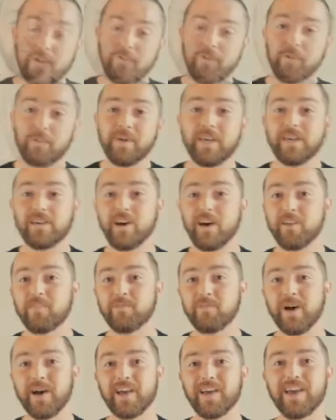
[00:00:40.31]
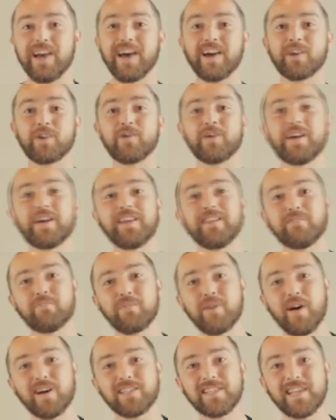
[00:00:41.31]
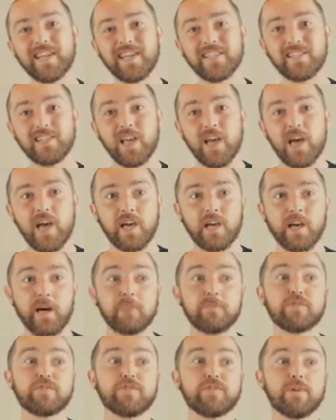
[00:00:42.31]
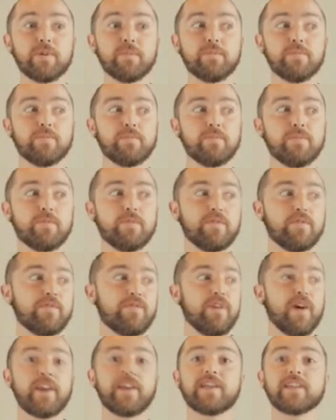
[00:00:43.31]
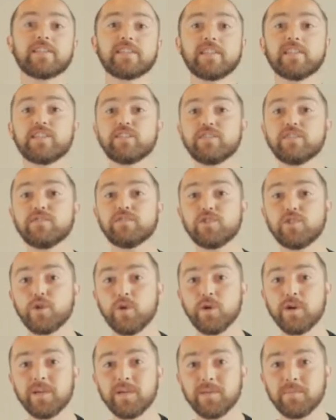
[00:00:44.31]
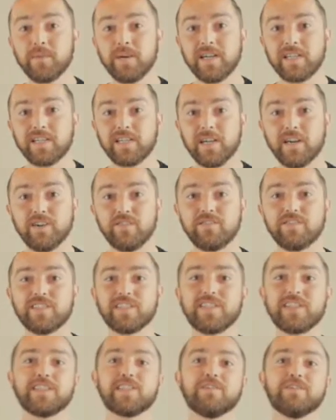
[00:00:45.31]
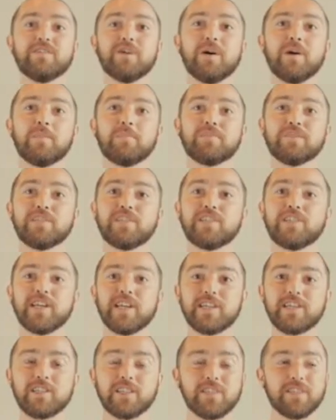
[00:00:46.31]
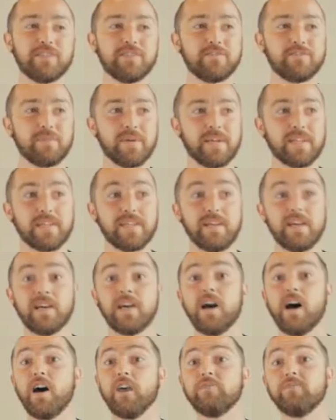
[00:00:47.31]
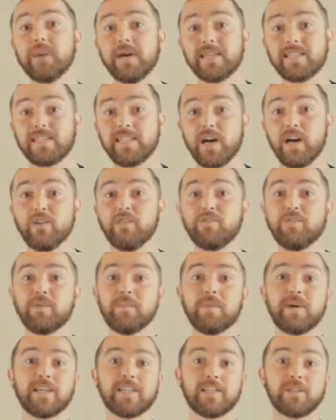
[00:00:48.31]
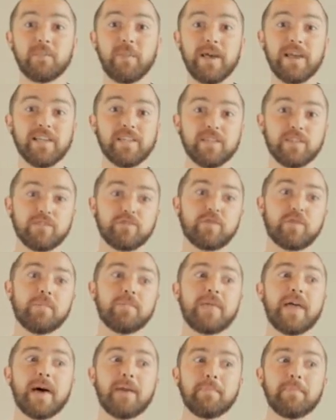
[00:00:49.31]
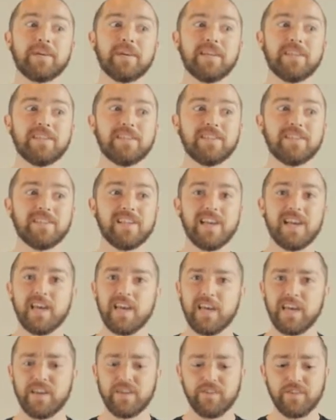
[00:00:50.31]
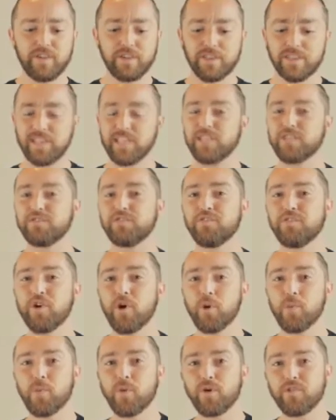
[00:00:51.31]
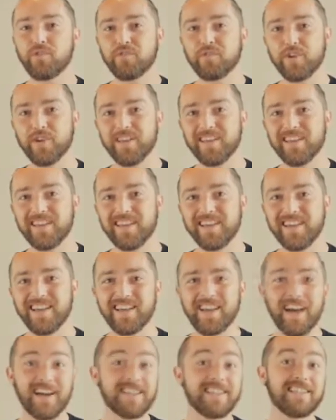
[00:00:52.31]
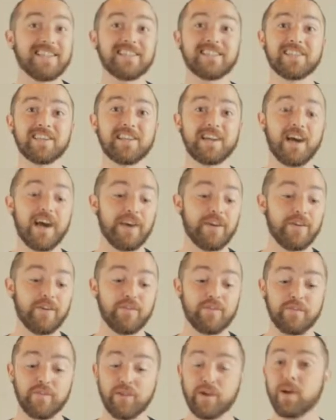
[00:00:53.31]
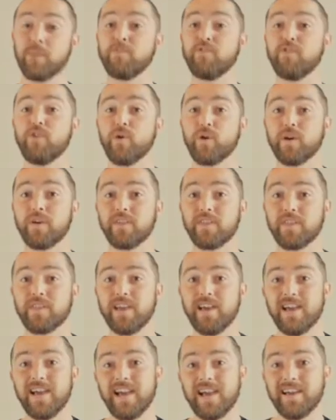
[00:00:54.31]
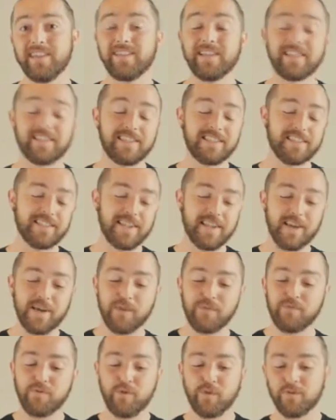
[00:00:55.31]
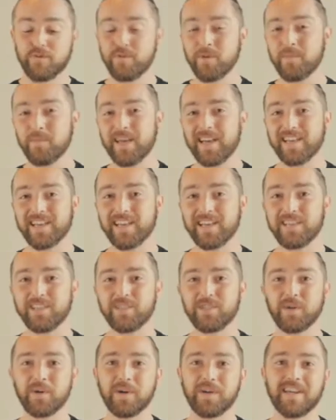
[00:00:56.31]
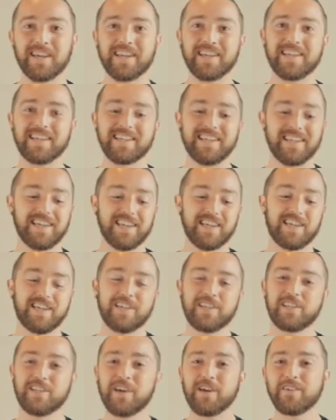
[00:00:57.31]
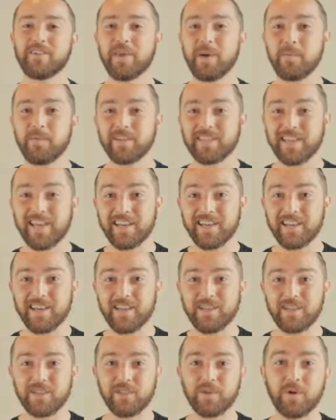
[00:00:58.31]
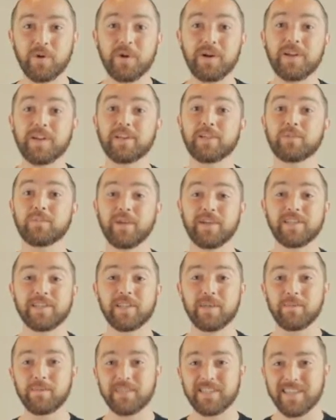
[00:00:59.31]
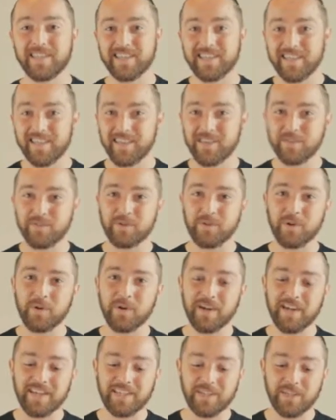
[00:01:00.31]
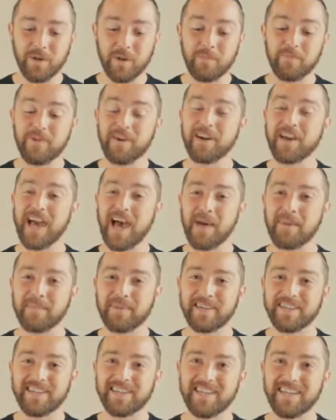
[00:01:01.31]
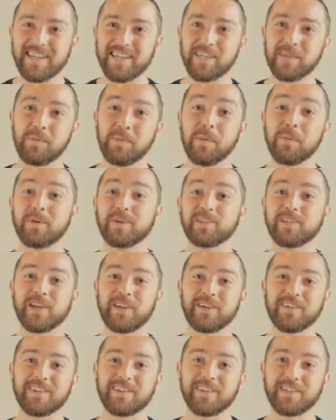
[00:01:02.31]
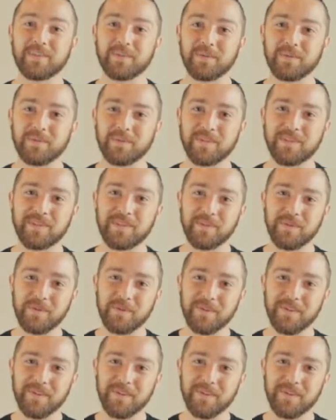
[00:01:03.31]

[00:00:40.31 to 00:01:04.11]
For me, a lot of my creative process comes from finding a sense of joy in myself, a sense of appreciation of myself and my space, and from that place it feels things flow more freely and ideas can kind of come forth. And then since they come forth from that kind of joy, I can share them with that kind of joy and express them with that kind of joy. So I'm very happy to be able to share these with you.